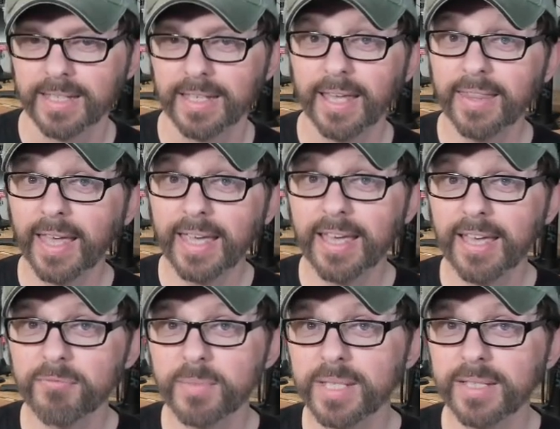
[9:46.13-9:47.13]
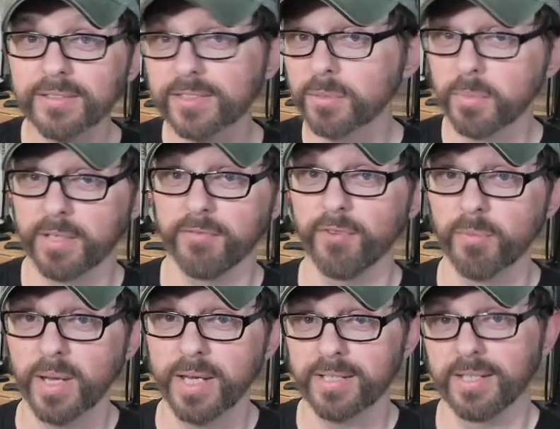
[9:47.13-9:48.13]
And they gave me some
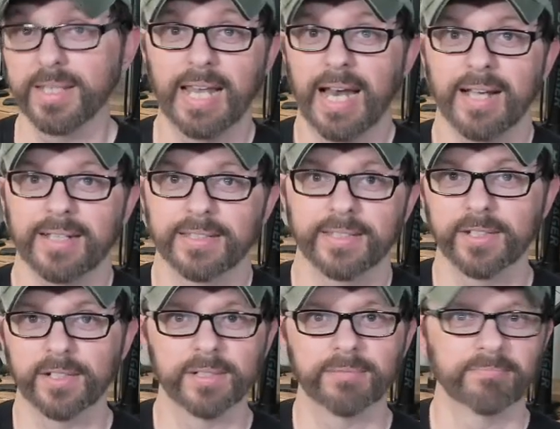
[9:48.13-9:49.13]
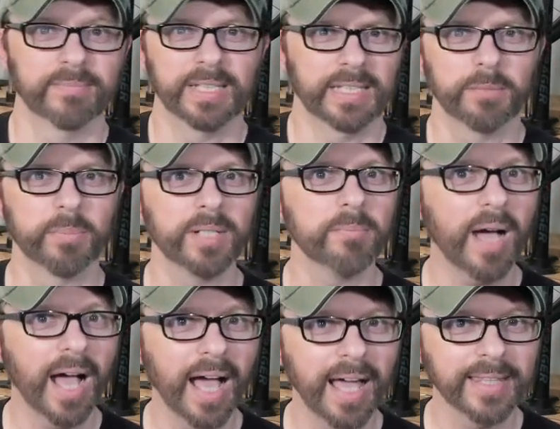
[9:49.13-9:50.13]
information that I consider a little bit of
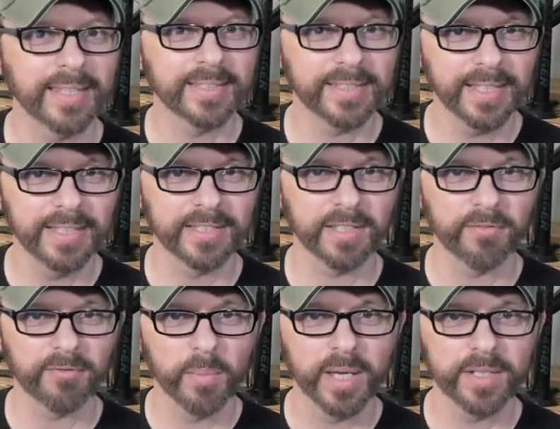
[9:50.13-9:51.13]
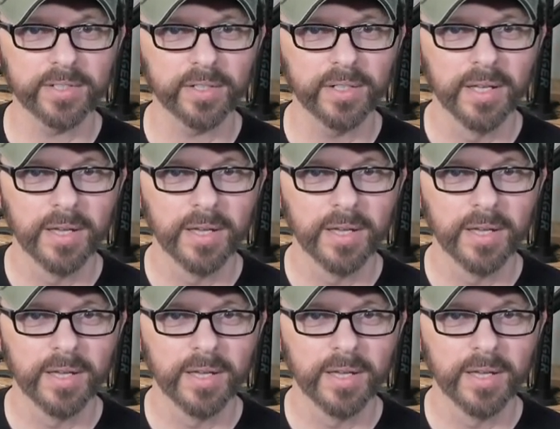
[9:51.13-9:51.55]
behind the scenes information,